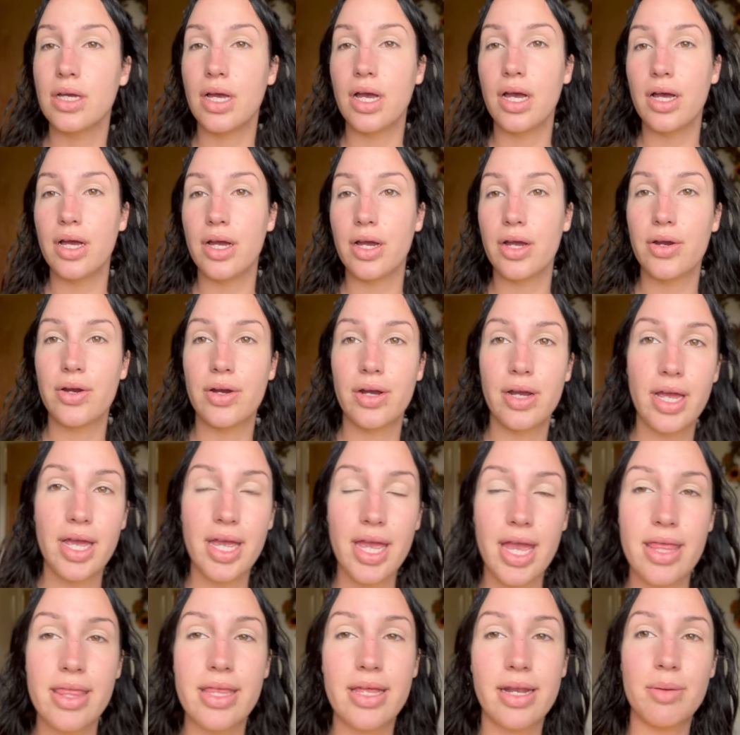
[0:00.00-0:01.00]
All right,
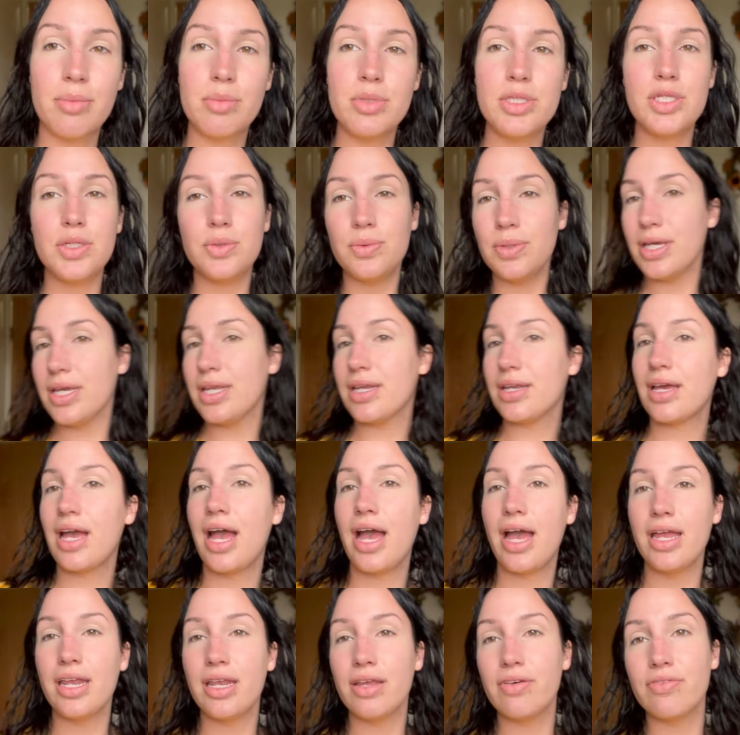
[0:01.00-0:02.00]
and then I'm doing
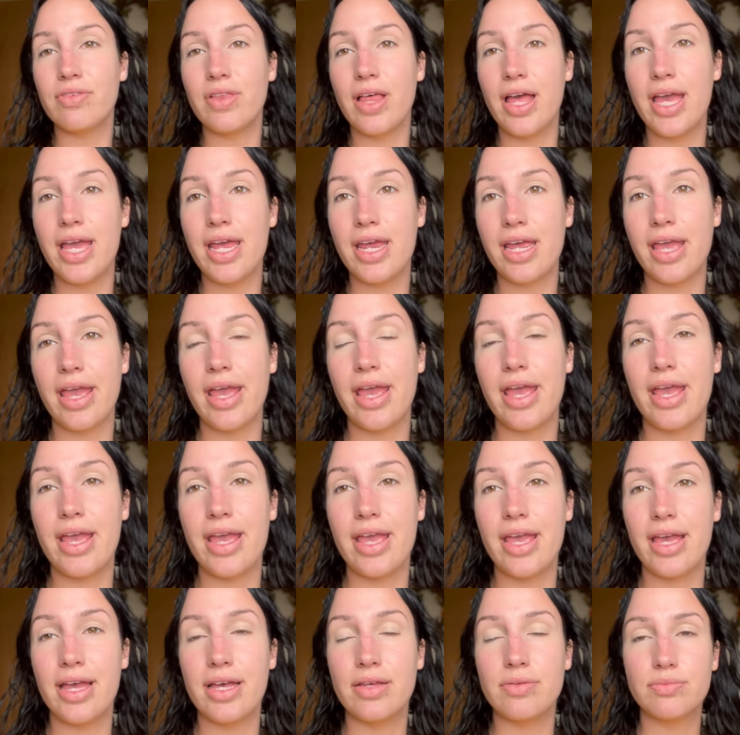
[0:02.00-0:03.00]
kind of like
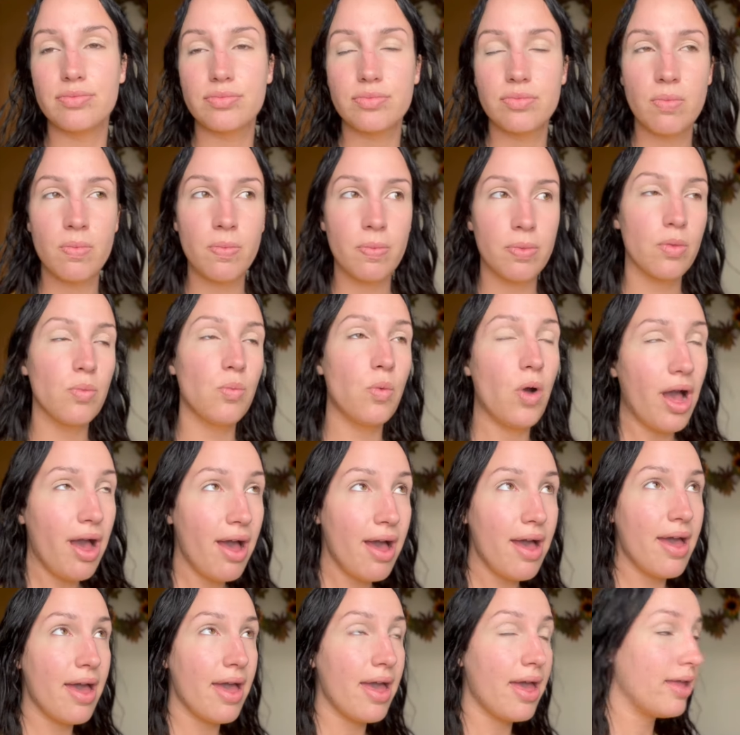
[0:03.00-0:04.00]
a,
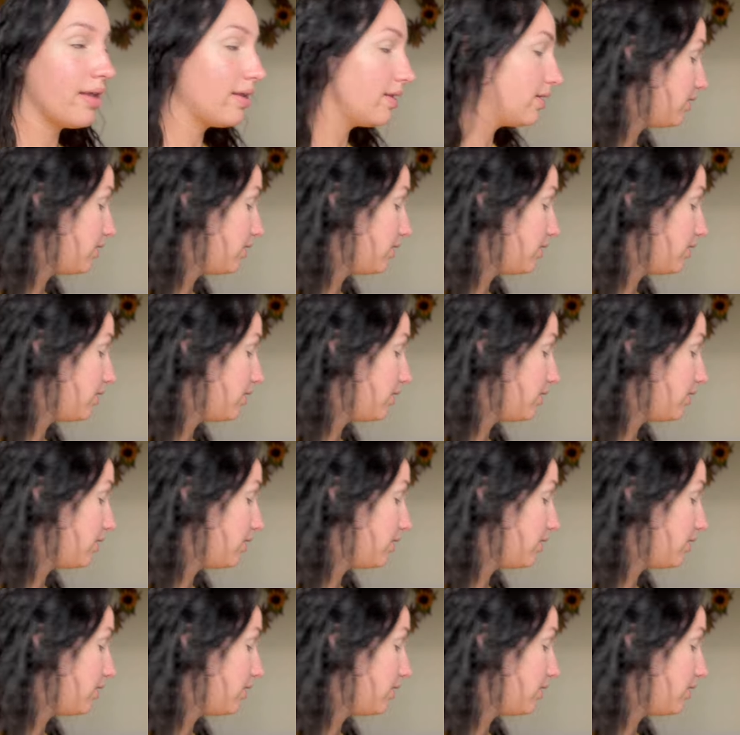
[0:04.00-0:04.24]
what?